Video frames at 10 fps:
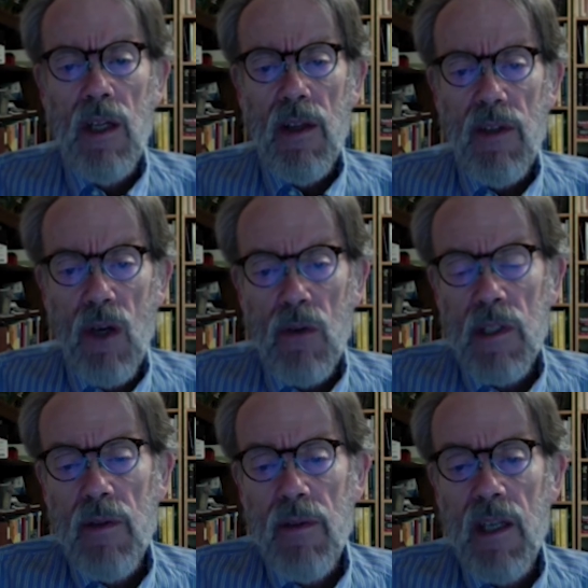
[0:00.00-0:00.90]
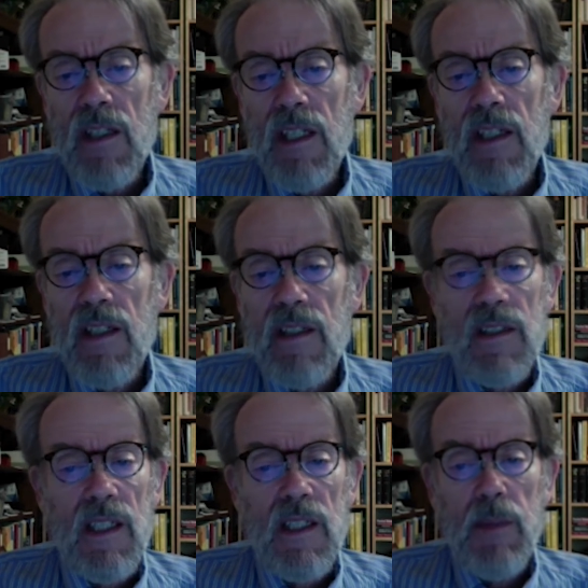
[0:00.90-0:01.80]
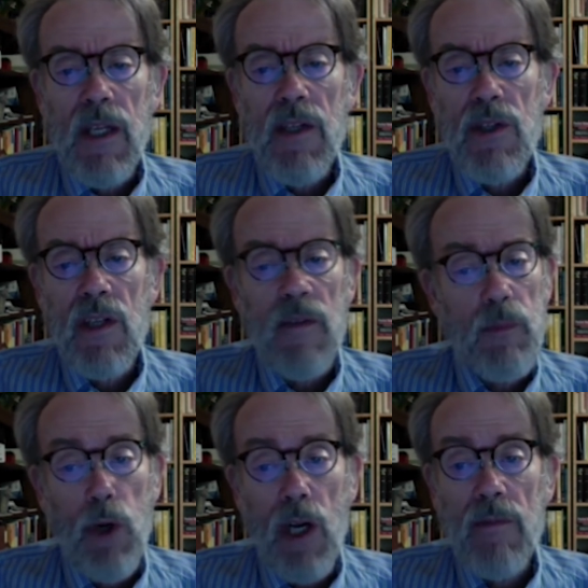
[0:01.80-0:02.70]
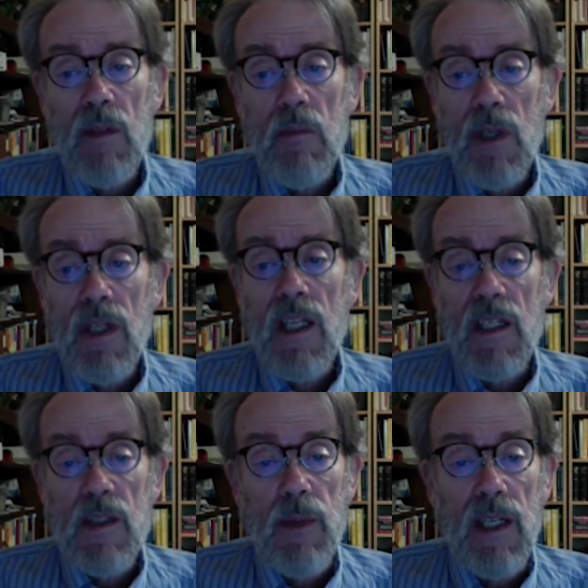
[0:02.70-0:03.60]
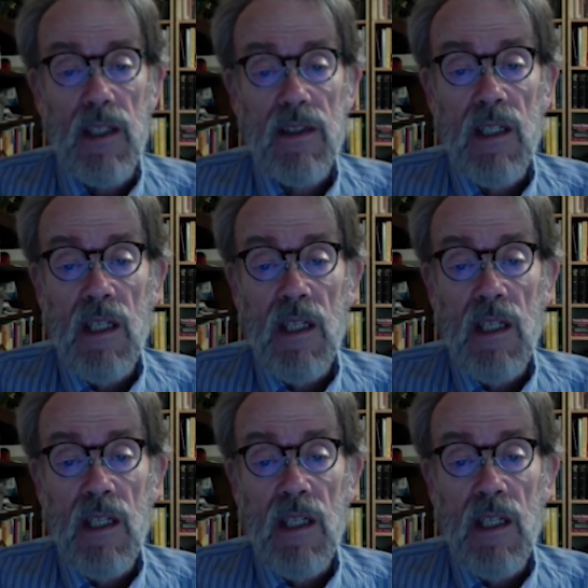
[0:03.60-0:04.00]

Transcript: the only thing needed is an expansion of private marking space,